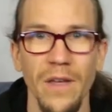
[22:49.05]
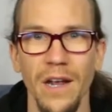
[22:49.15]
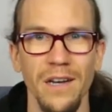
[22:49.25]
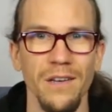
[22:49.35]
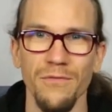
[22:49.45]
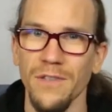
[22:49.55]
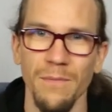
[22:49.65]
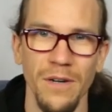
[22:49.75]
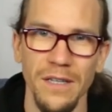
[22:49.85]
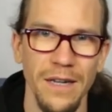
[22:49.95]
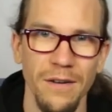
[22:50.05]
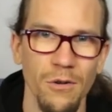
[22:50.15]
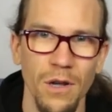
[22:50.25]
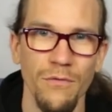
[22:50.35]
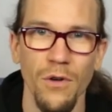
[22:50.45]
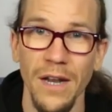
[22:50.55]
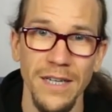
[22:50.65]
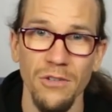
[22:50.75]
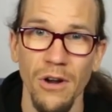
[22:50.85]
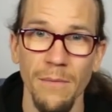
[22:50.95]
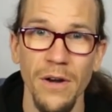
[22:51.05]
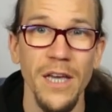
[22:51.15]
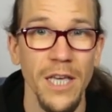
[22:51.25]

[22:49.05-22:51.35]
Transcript: And if somebody's looking for a Latin drummer,